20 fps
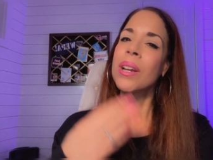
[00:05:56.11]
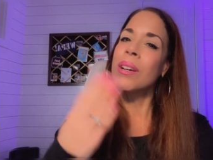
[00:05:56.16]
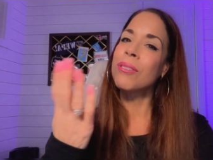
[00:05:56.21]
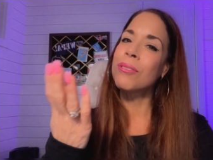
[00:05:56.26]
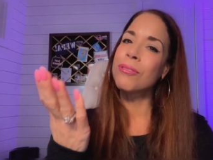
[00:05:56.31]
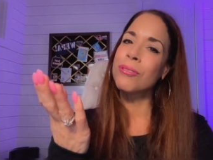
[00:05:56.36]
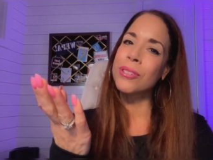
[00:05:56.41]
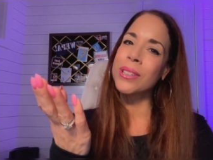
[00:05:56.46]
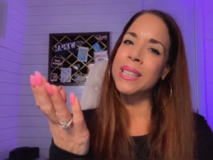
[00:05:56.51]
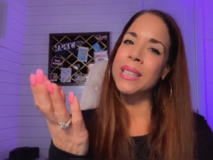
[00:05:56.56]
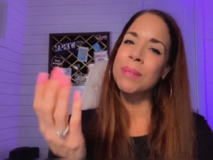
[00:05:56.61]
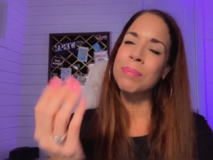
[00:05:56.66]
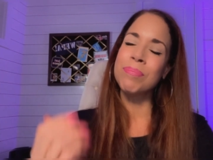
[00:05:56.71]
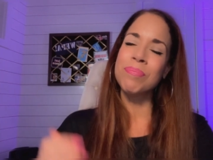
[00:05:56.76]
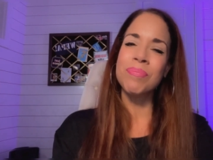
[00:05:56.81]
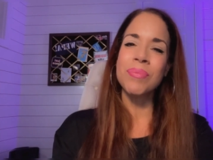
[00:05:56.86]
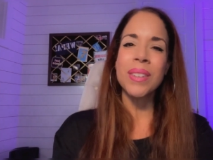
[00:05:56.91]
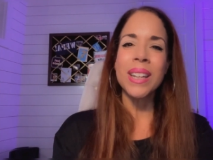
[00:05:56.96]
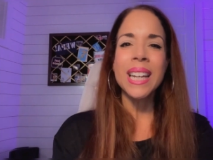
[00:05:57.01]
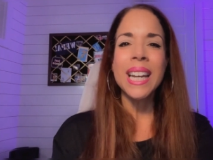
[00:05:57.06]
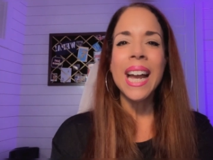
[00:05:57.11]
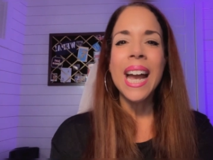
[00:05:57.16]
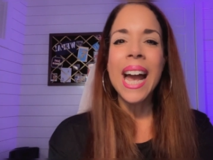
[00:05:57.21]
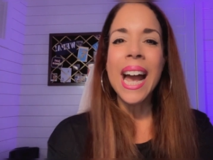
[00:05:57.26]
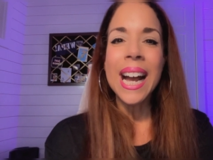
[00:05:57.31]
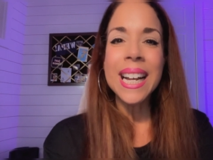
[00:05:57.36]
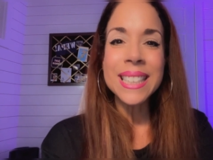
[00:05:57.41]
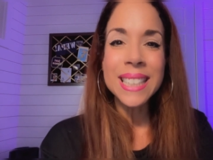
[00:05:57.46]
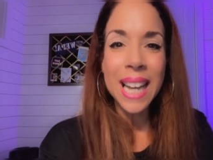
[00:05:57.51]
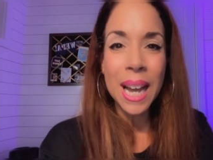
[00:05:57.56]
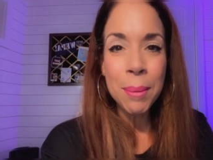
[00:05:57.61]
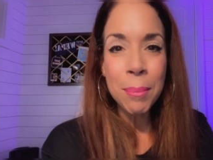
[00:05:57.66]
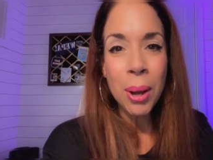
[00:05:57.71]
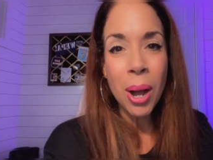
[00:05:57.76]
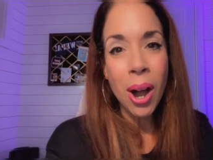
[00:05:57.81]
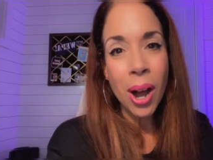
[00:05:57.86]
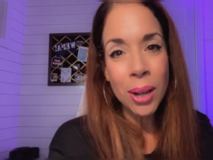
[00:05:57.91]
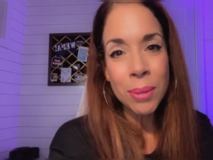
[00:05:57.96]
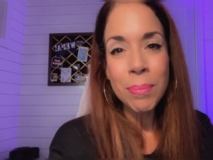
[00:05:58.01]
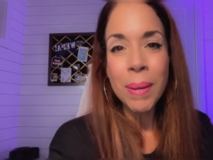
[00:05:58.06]
Freedom, as I'm
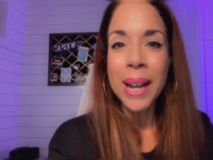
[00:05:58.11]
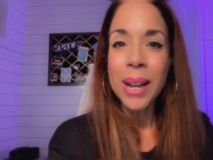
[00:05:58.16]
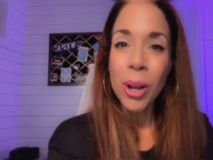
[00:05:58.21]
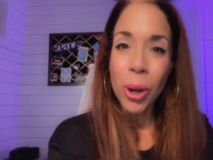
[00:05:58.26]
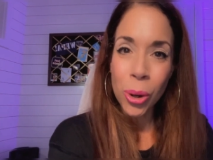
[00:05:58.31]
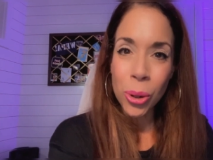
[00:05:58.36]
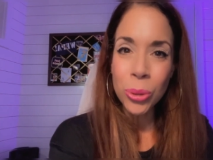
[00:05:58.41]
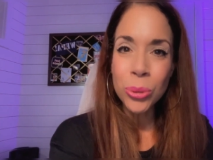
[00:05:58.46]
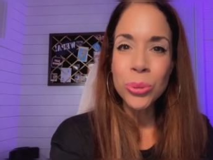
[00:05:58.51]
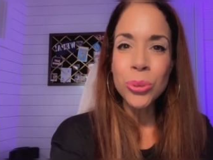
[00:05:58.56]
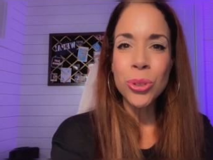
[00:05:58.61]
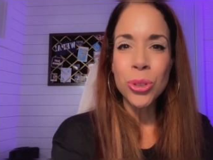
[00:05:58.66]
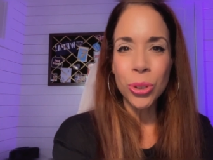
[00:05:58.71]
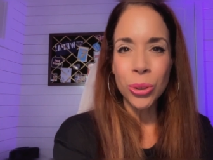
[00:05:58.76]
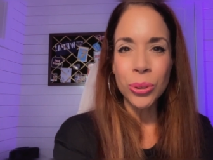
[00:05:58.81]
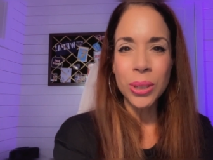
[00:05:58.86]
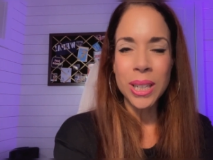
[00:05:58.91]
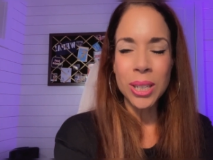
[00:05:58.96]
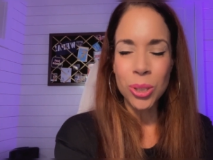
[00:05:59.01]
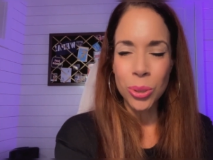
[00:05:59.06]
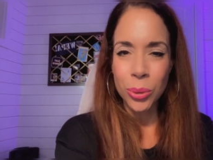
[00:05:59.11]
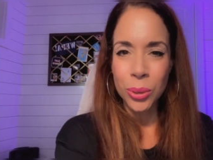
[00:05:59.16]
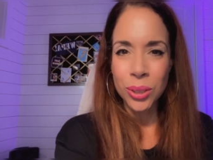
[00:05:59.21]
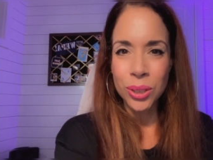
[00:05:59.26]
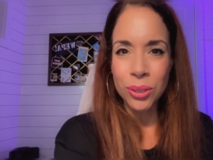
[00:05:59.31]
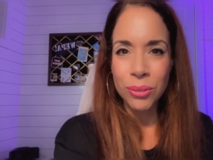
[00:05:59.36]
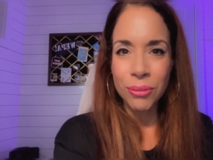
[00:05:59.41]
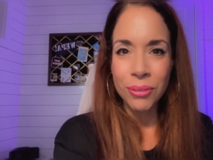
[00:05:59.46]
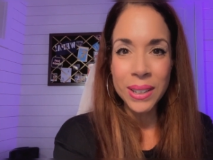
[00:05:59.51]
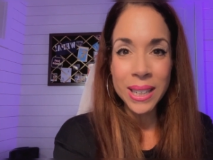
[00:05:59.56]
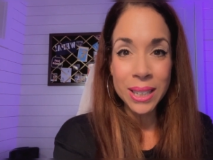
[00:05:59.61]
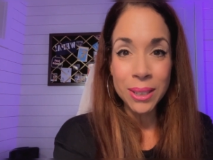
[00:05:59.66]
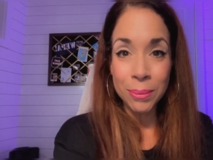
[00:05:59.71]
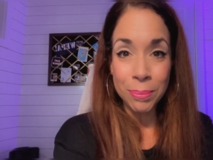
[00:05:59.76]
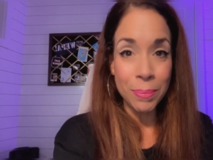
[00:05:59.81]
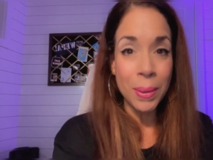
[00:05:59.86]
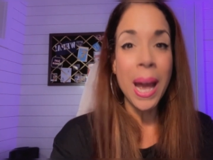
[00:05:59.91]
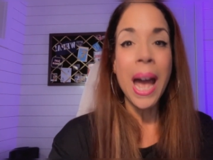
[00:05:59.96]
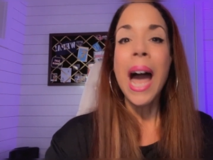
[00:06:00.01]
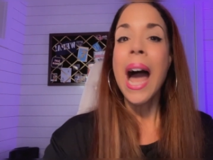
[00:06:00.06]
on my own journey towards
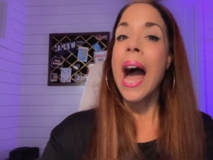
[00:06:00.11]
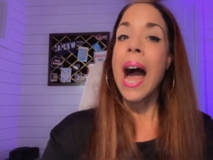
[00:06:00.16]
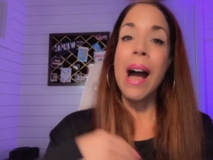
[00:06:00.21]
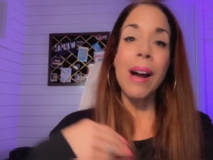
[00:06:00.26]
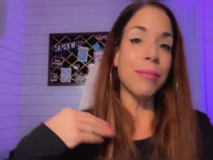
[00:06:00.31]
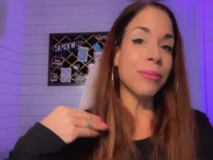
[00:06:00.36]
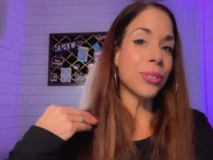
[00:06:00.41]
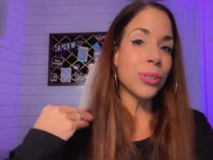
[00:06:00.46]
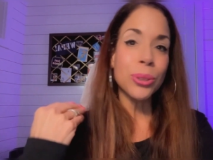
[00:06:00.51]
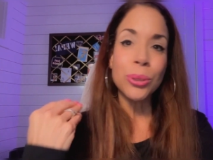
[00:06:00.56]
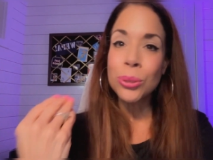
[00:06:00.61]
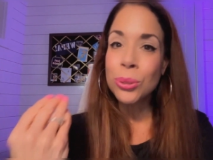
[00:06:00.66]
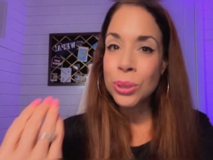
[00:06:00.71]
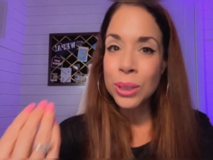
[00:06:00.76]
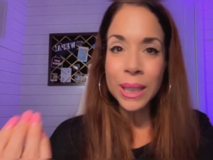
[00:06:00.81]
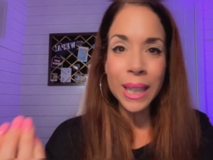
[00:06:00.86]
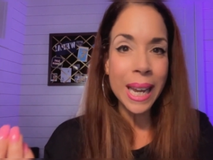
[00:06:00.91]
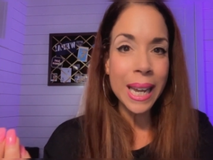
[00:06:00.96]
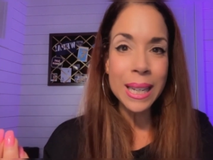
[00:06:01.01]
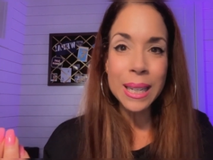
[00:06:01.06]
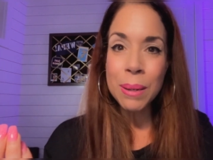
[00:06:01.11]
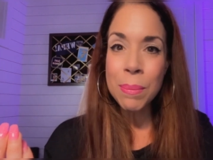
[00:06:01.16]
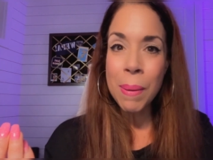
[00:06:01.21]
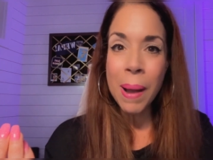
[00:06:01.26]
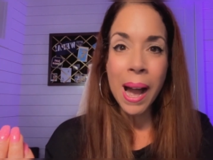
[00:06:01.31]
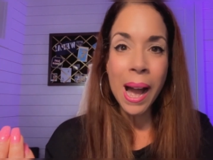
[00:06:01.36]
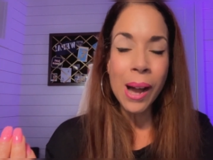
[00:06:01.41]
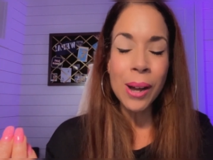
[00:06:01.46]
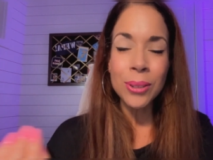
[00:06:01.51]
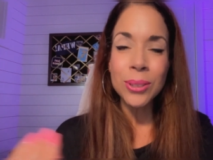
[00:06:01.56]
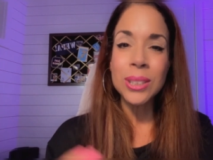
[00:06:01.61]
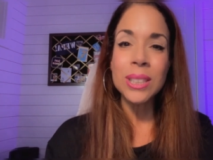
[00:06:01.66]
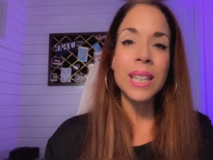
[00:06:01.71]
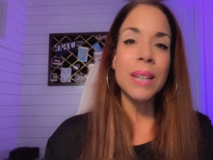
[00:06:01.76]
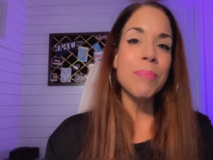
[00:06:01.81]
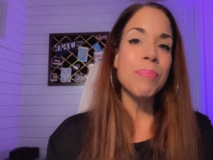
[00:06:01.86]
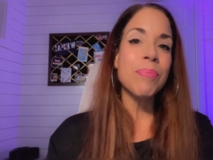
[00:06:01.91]
freedom after losing 80 pounds.